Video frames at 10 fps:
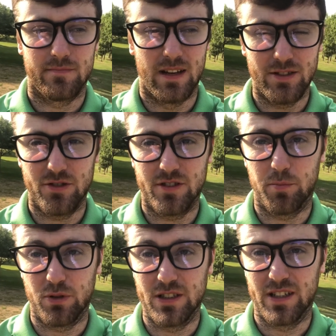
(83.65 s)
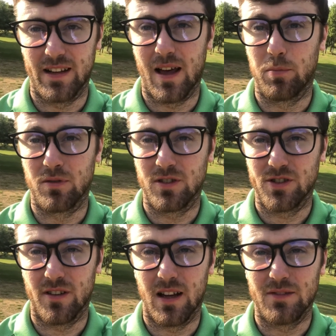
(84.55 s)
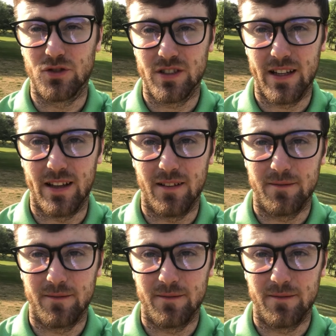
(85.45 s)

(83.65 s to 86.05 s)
Let's just appreciate that bunker shot that I've just hit.